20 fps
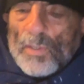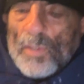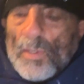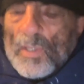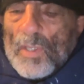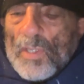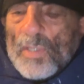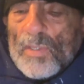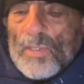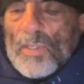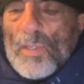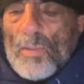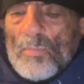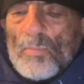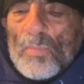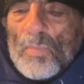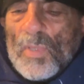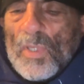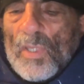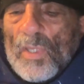Yes,
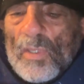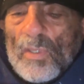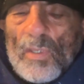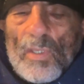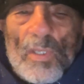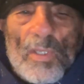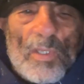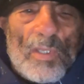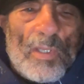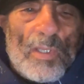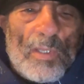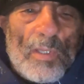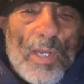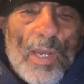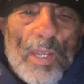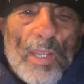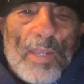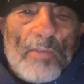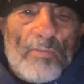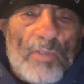
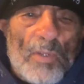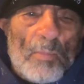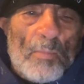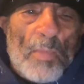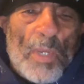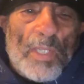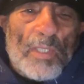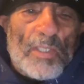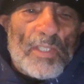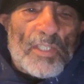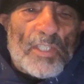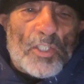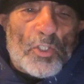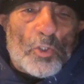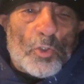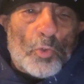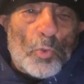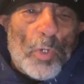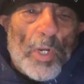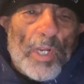I have made a
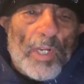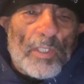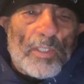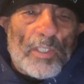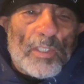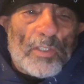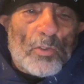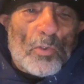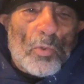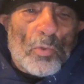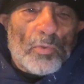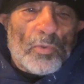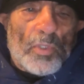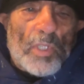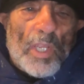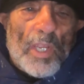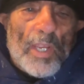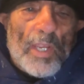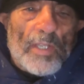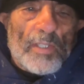string that
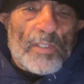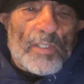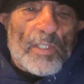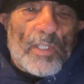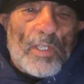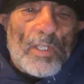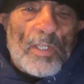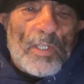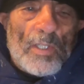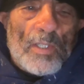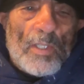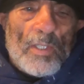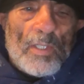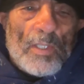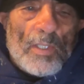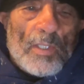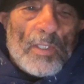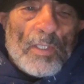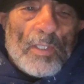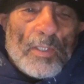contains
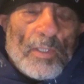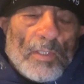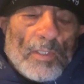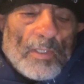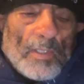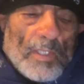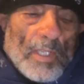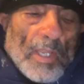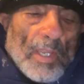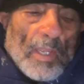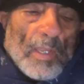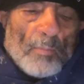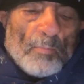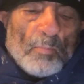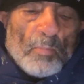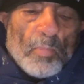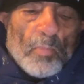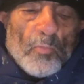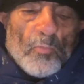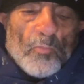the
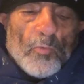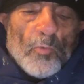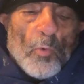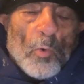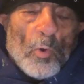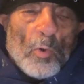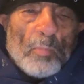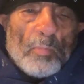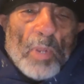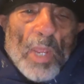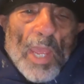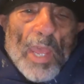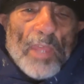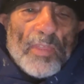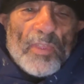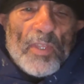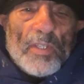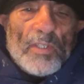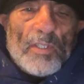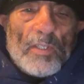full
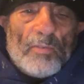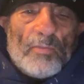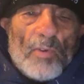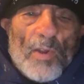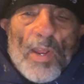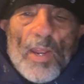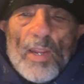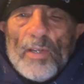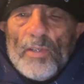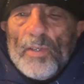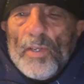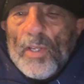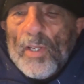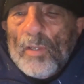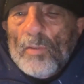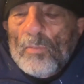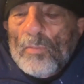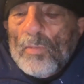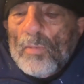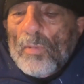path and the file
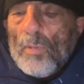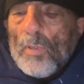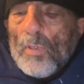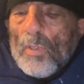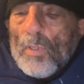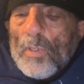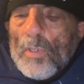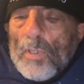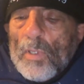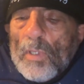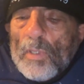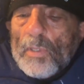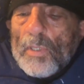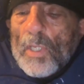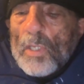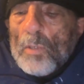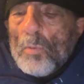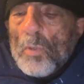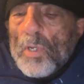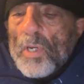name. And
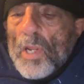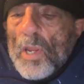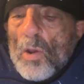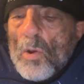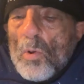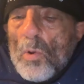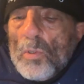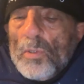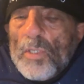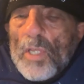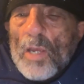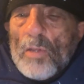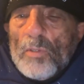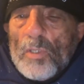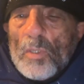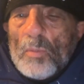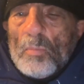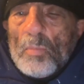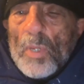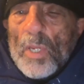then when I hold down
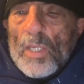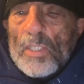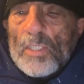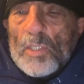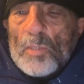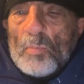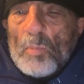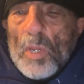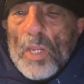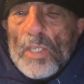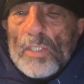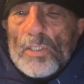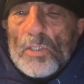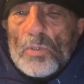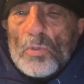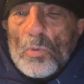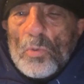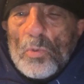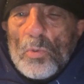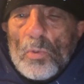the backspace
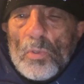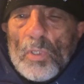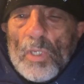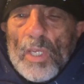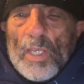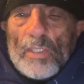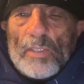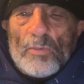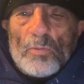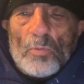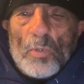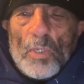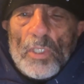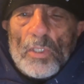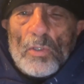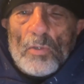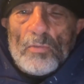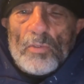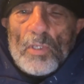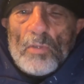to get rid
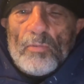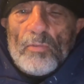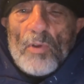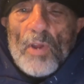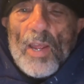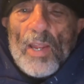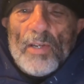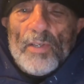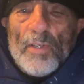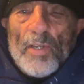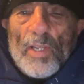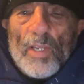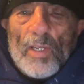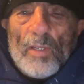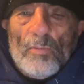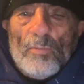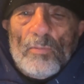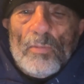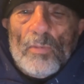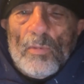of the file
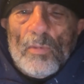name,